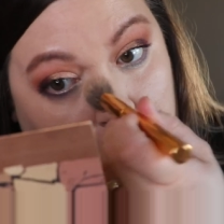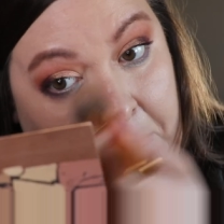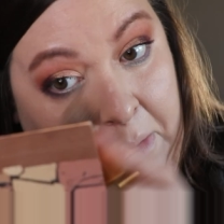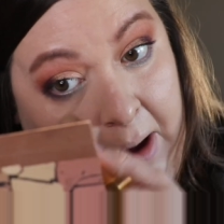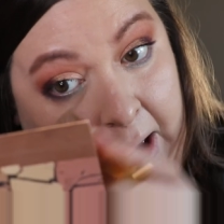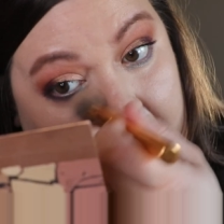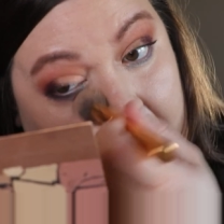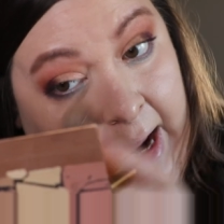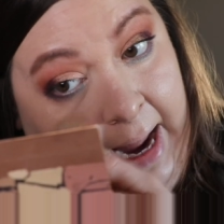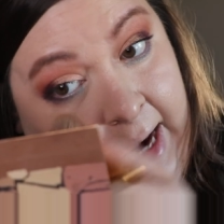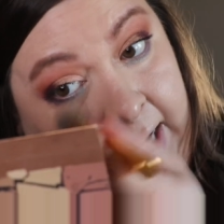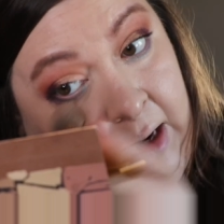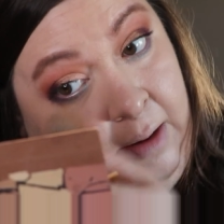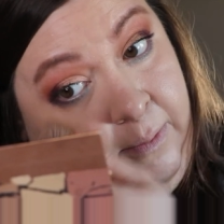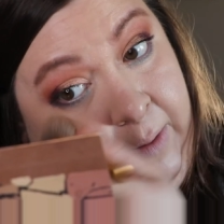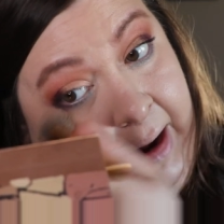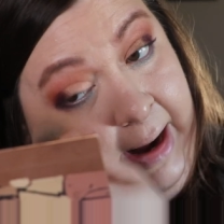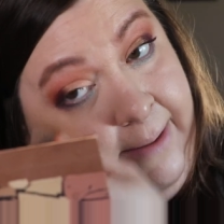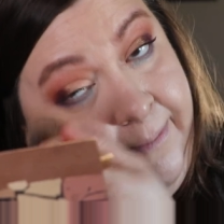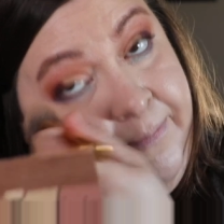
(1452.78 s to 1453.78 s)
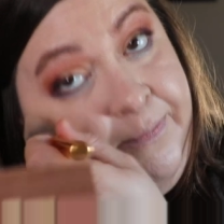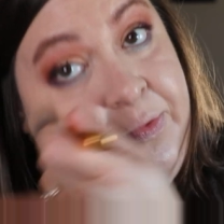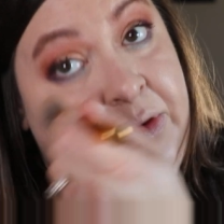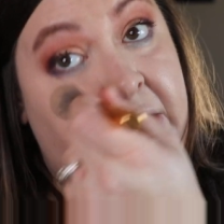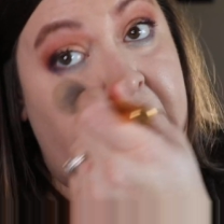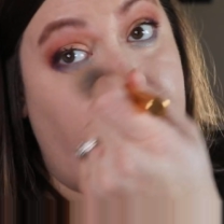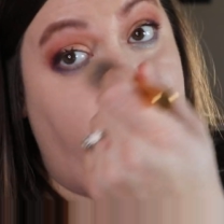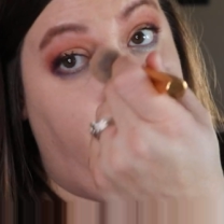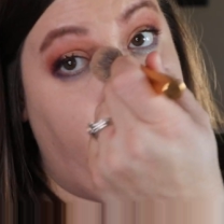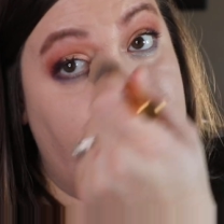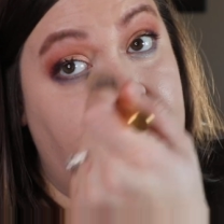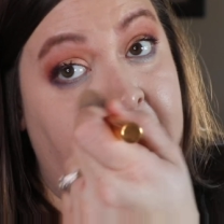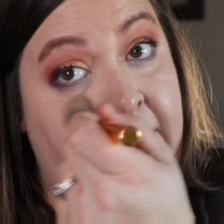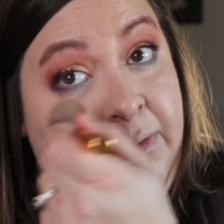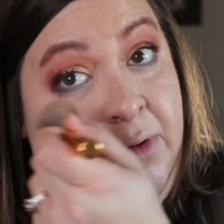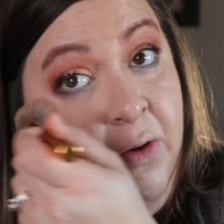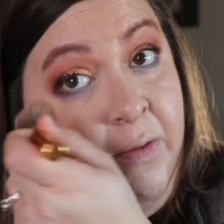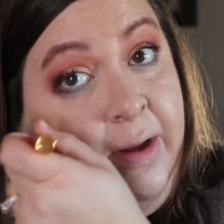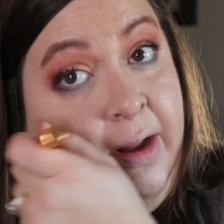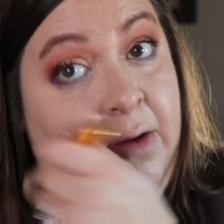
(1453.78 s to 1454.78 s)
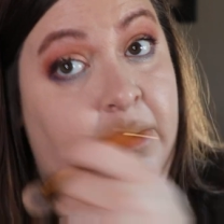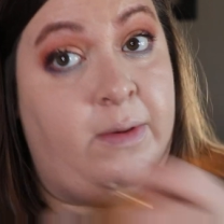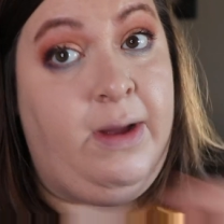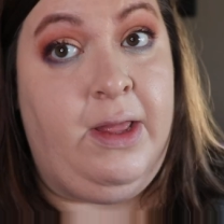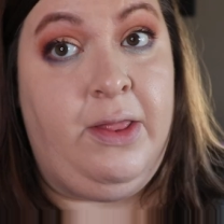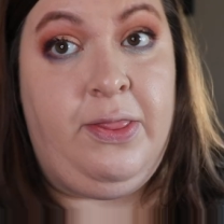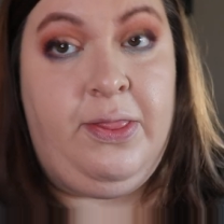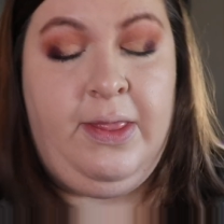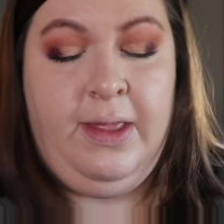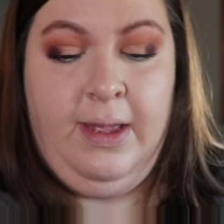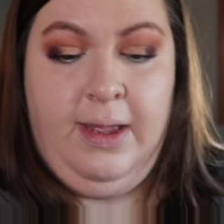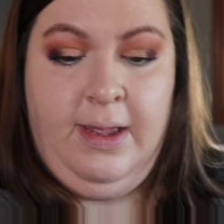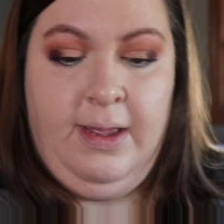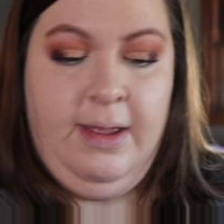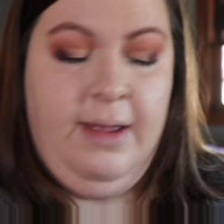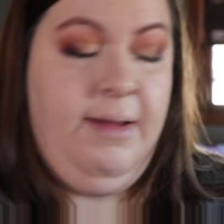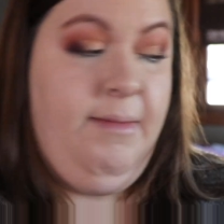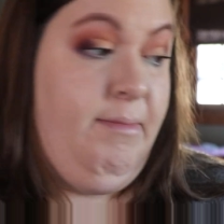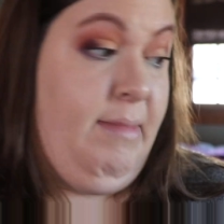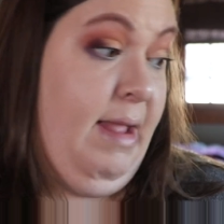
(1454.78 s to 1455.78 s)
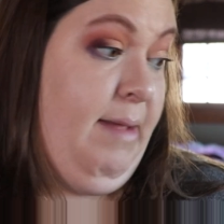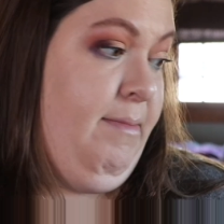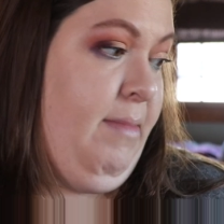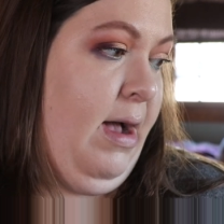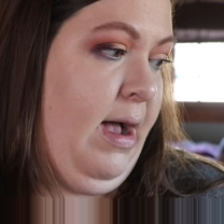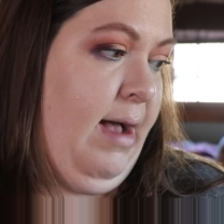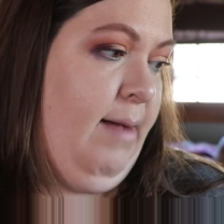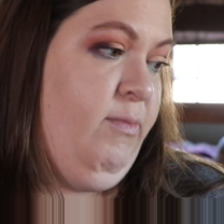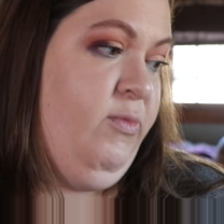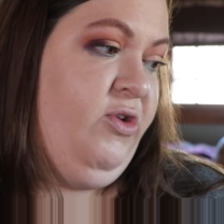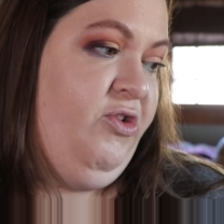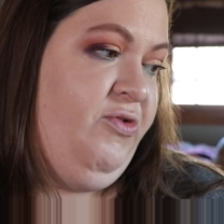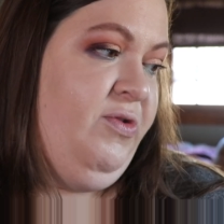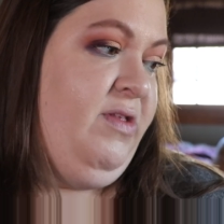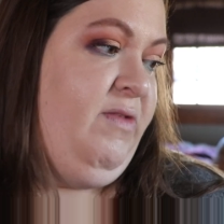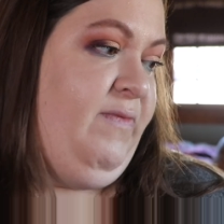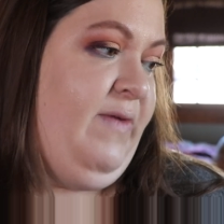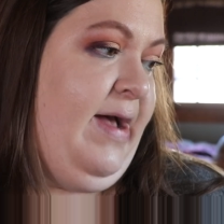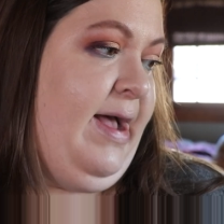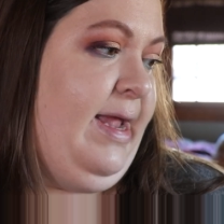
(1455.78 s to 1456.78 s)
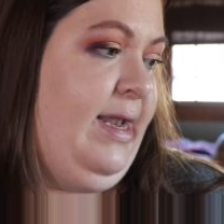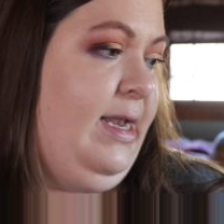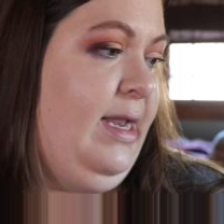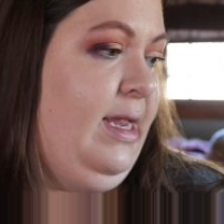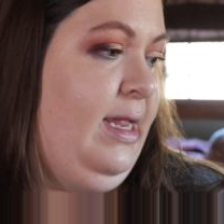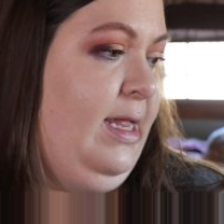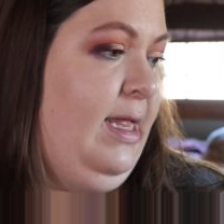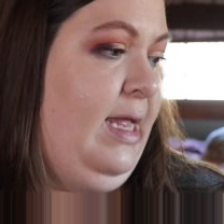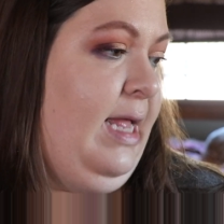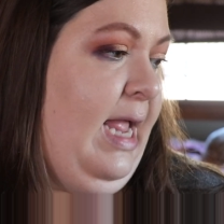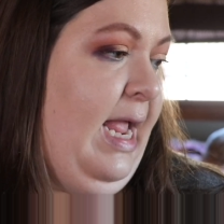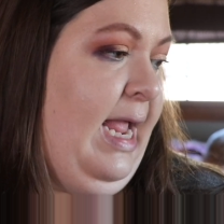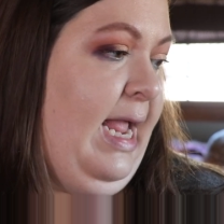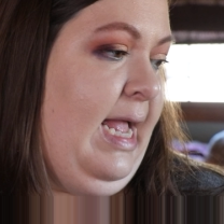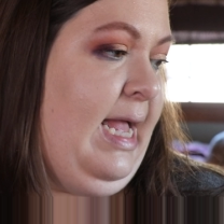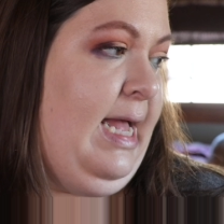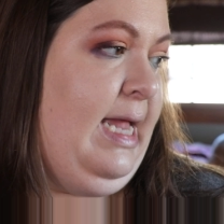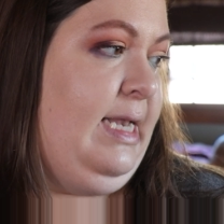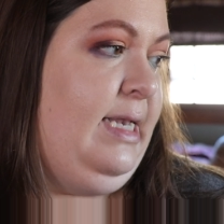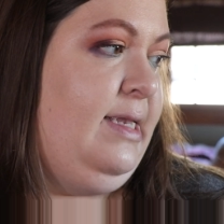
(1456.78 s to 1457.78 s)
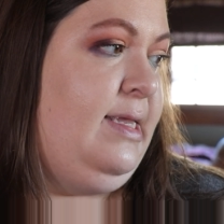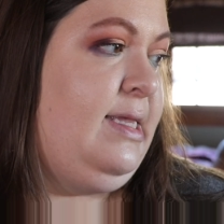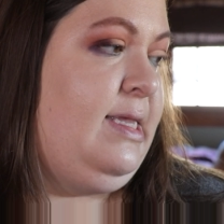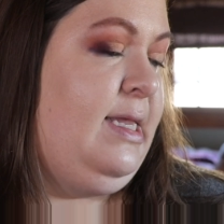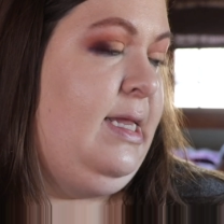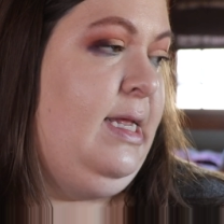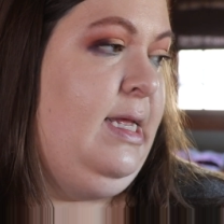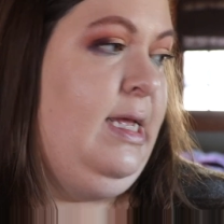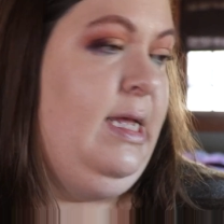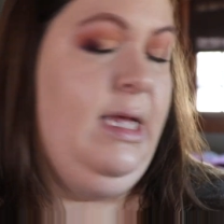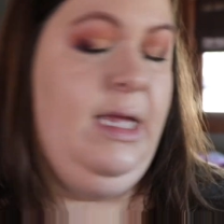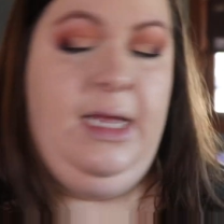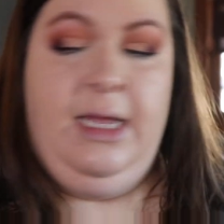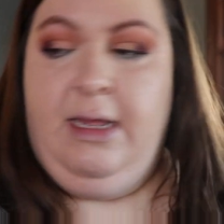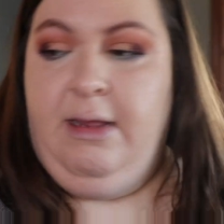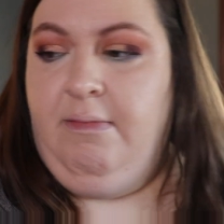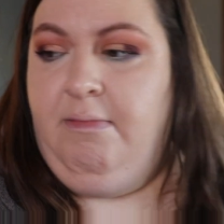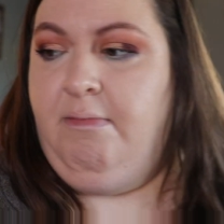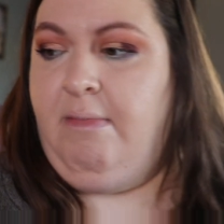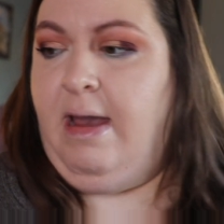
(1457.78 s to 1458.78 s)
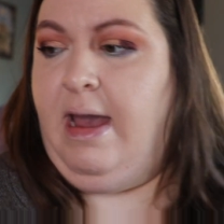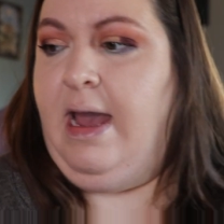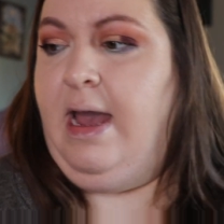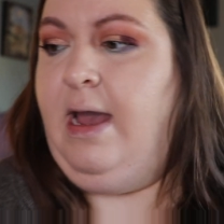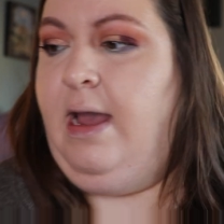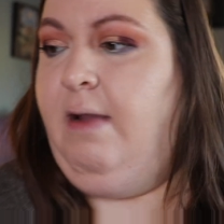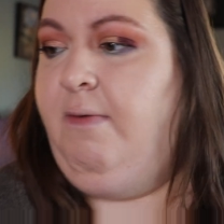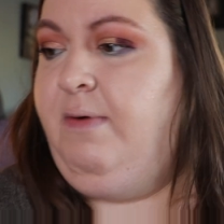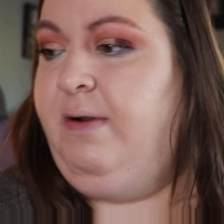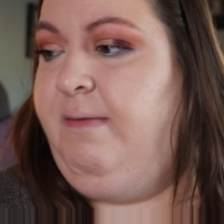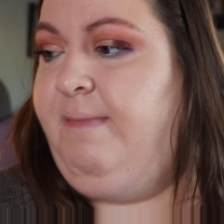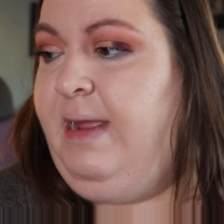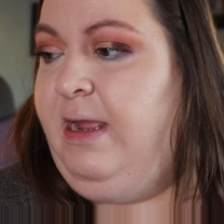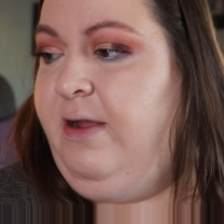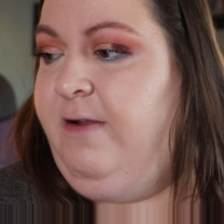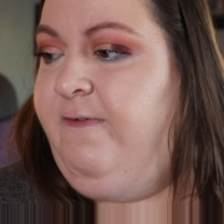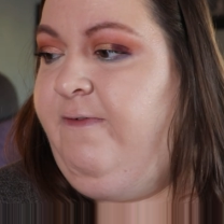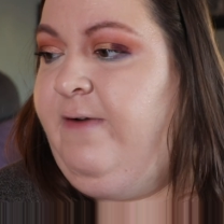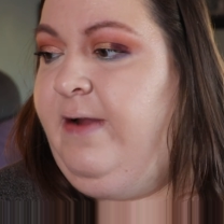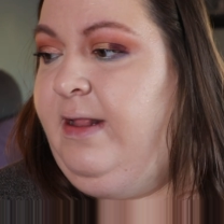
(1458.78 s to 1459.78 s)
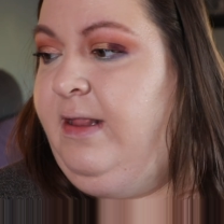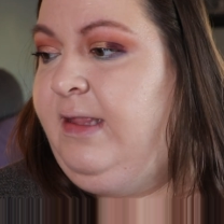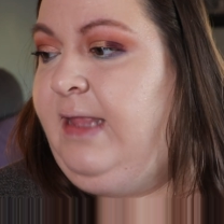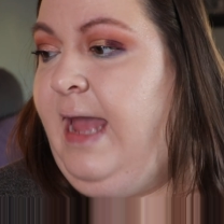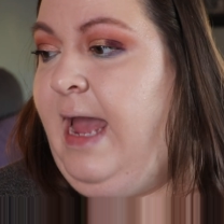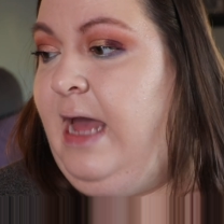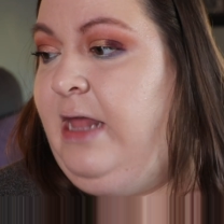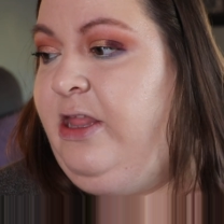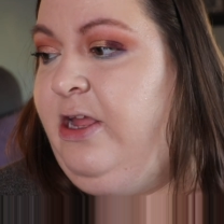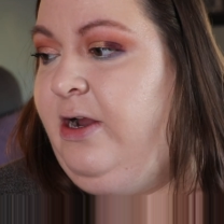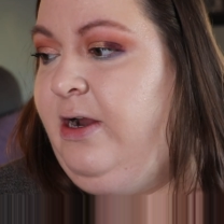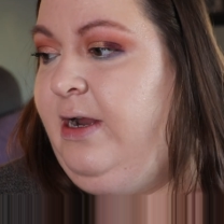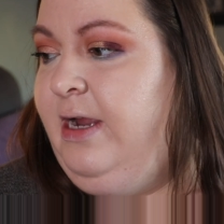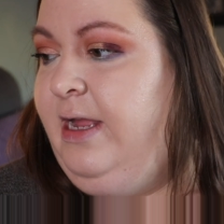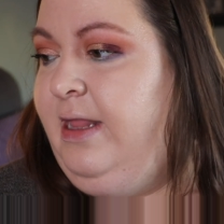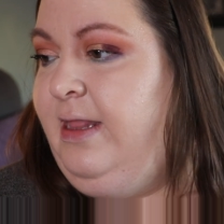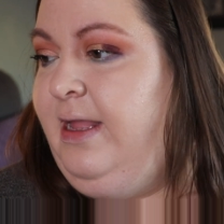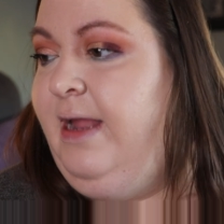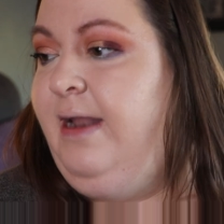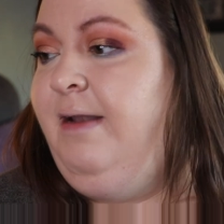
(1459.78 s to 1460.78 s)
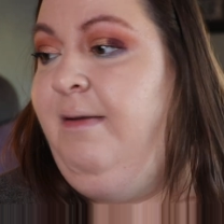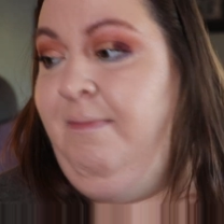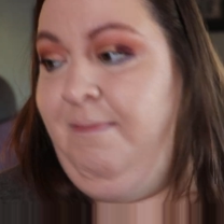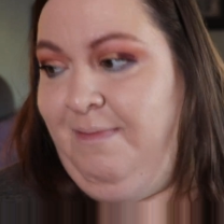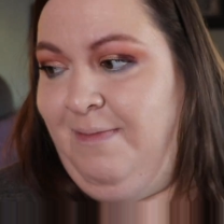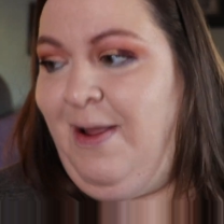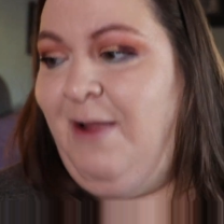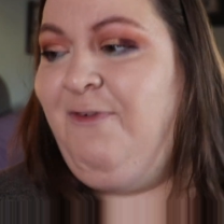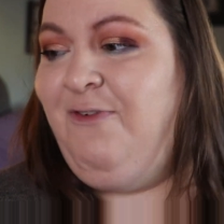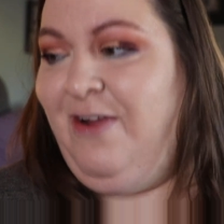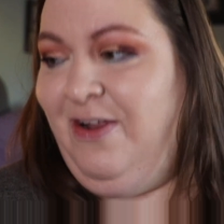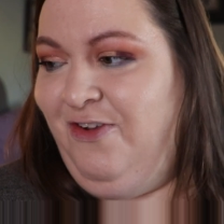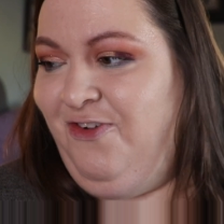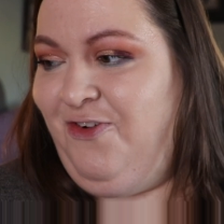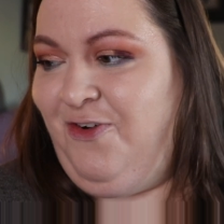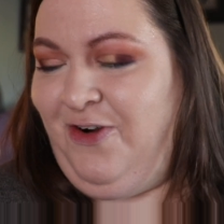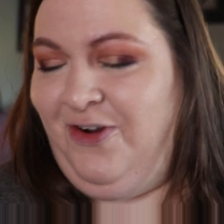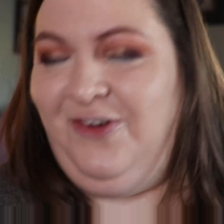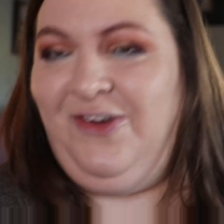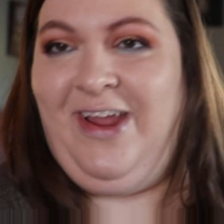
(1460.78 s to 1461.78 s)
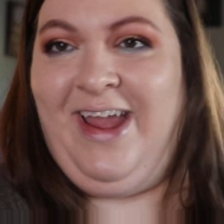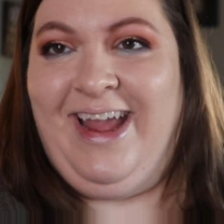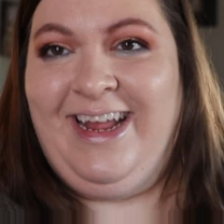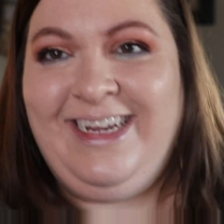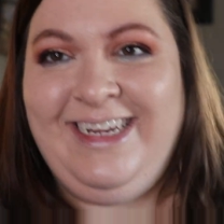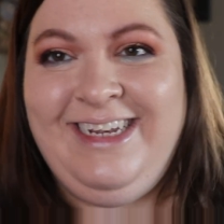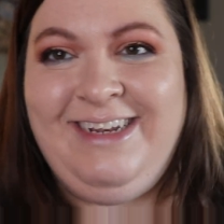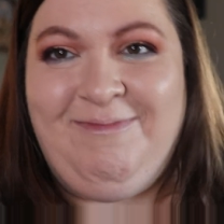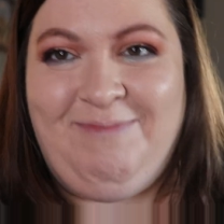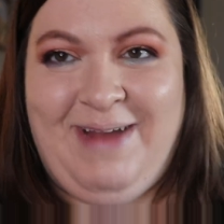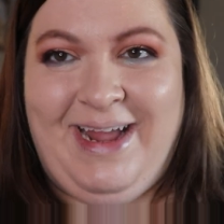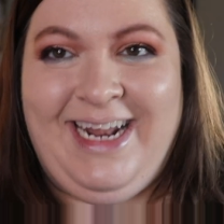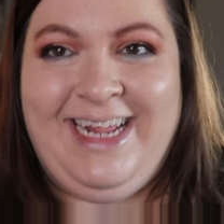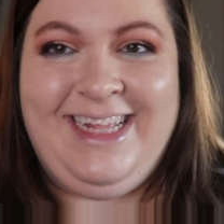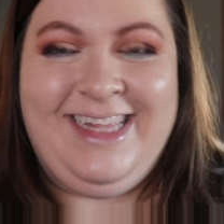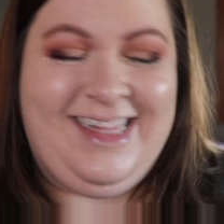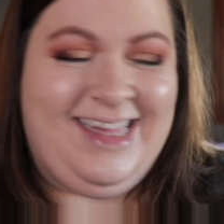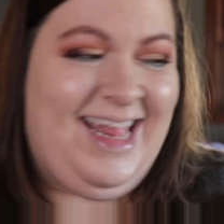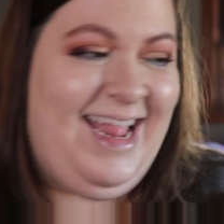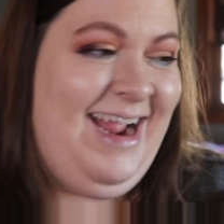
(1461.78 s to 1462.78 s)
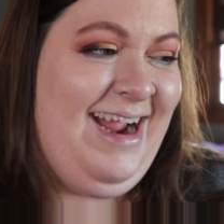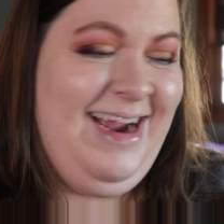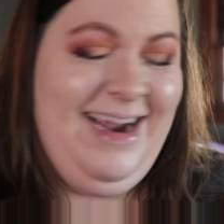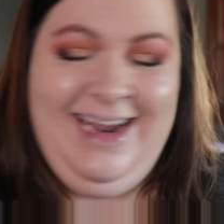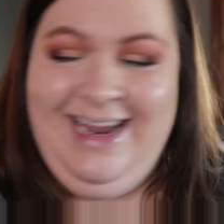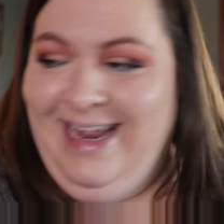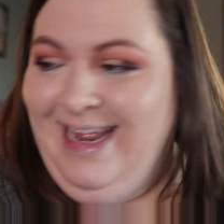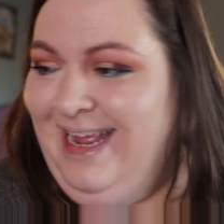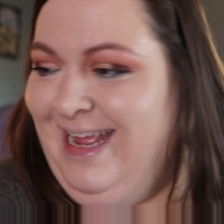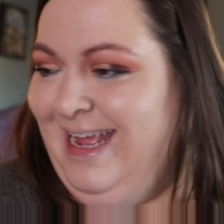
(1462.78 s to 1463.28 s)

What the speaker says: But anyway, so I ended up going with my mom, which was fun, and one of my good friends, Heather, and then my friend Georgia met us there.